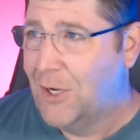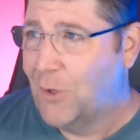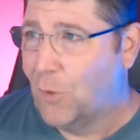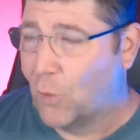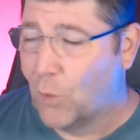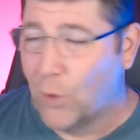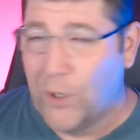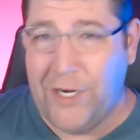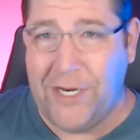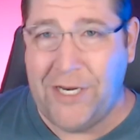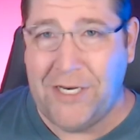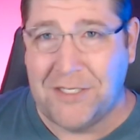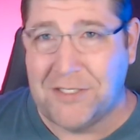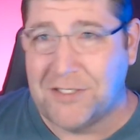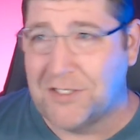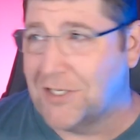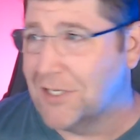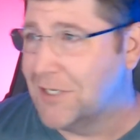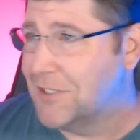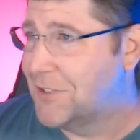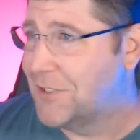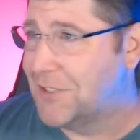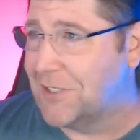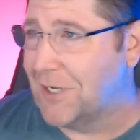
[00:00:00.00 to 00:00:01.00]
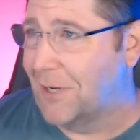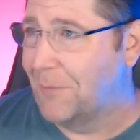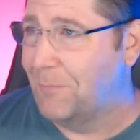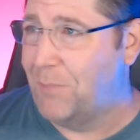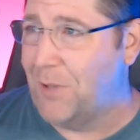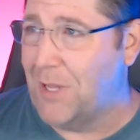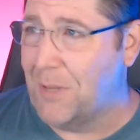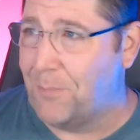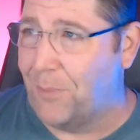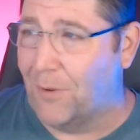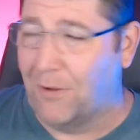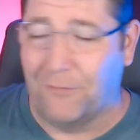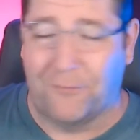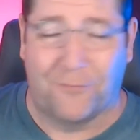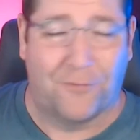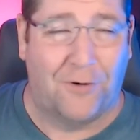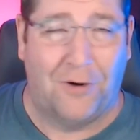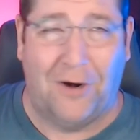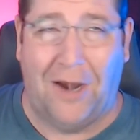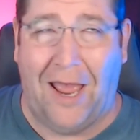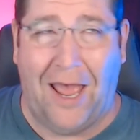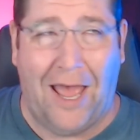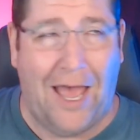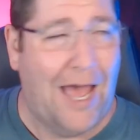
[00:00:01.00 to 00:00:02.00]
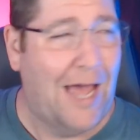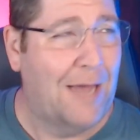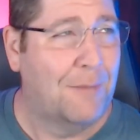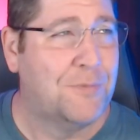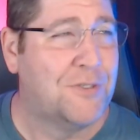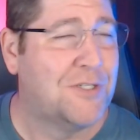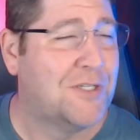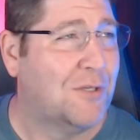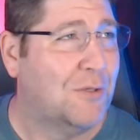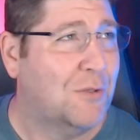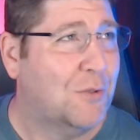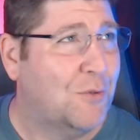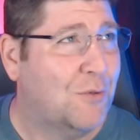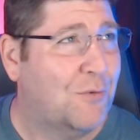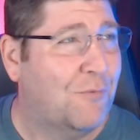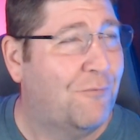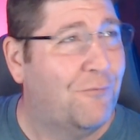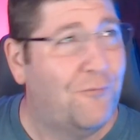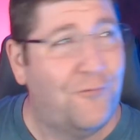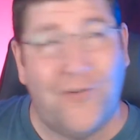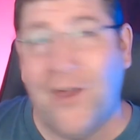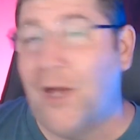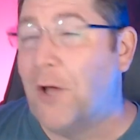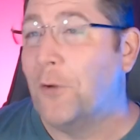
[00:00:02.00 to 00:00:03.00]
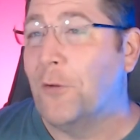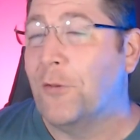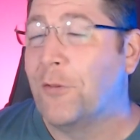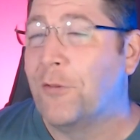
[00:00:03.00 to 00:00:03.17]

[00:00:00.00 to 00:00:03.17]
reads some people for absolute filth.